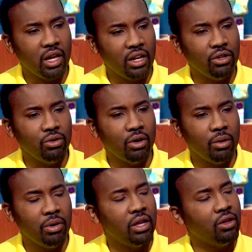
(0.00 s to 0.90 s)
had
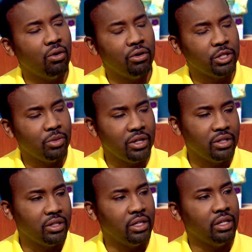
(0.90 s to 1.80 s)
to pay their own
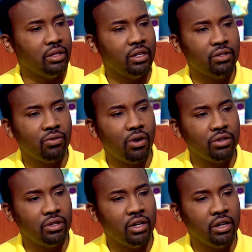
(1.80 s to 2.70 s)
expenses to get there as far
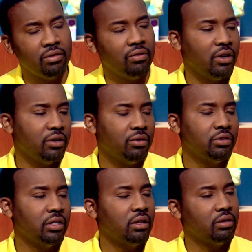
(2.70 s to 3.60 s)
as the airfare and
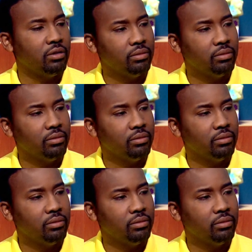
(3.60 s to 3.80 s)
hotel.